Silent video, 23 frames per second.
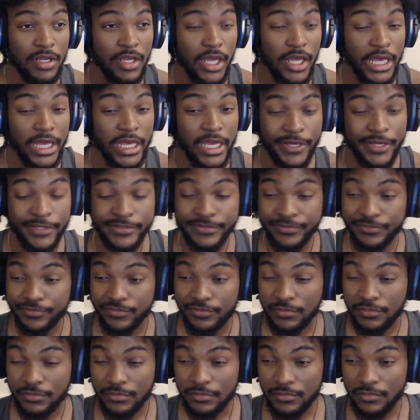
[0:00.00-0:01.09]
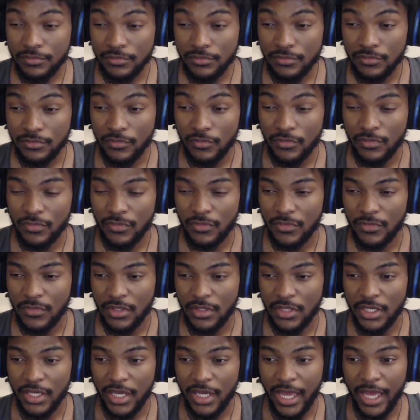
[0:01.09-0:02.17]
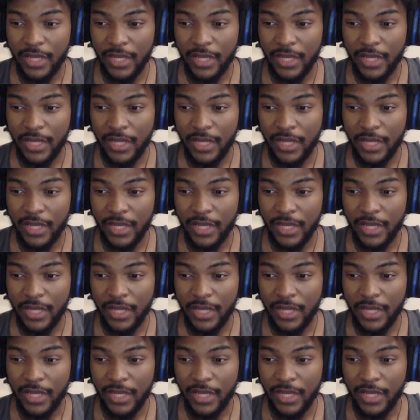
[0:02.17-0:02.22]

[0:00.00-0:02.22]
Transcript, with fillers: And nigga,